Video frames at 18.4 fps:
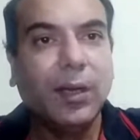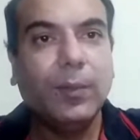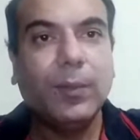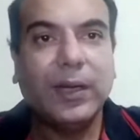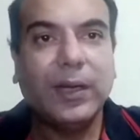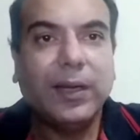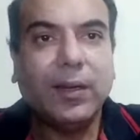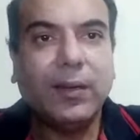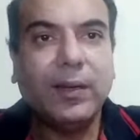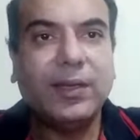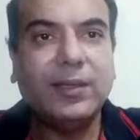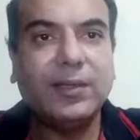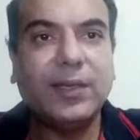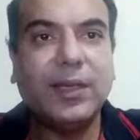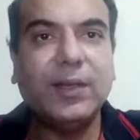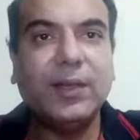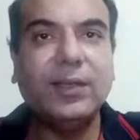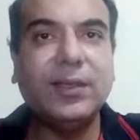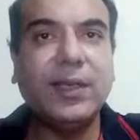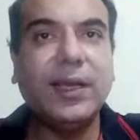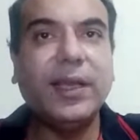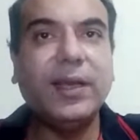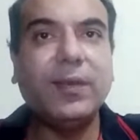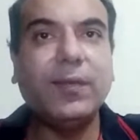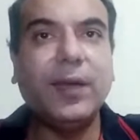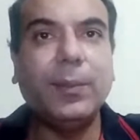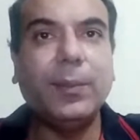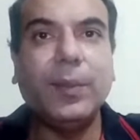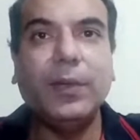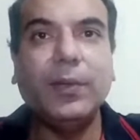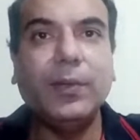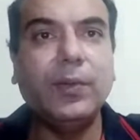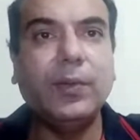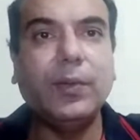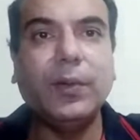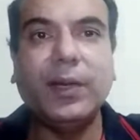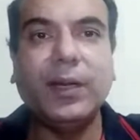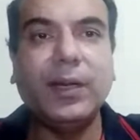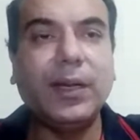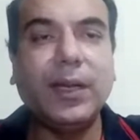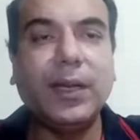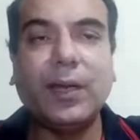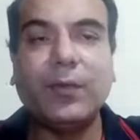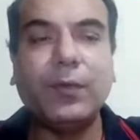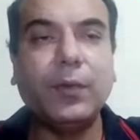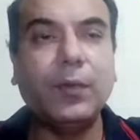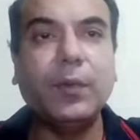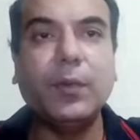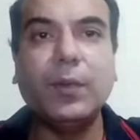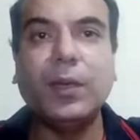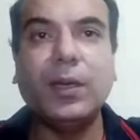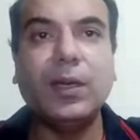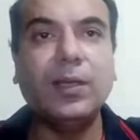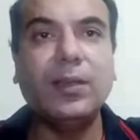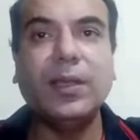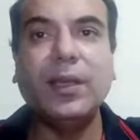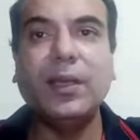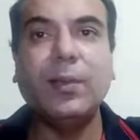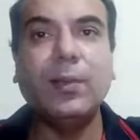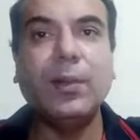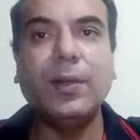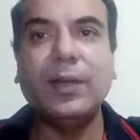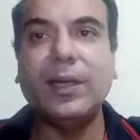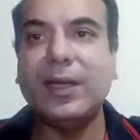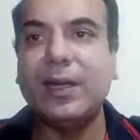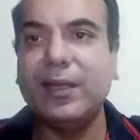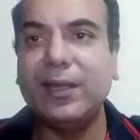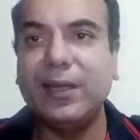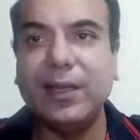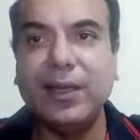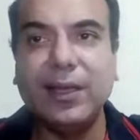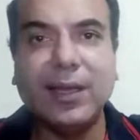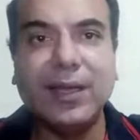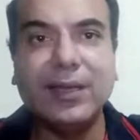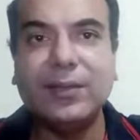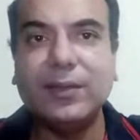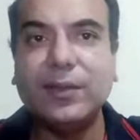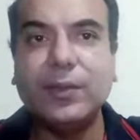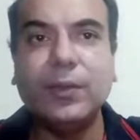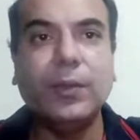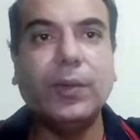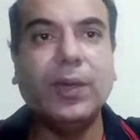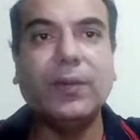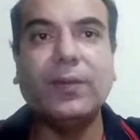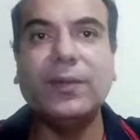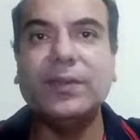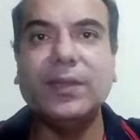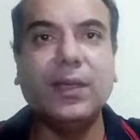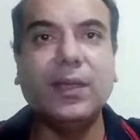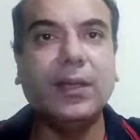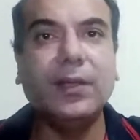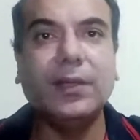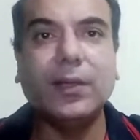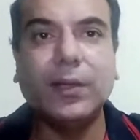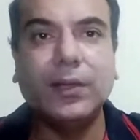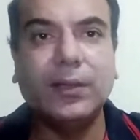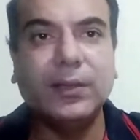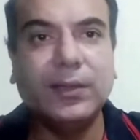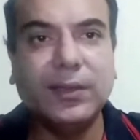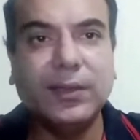But now it's easily available. You don't have to think about anything else. You have a single thought.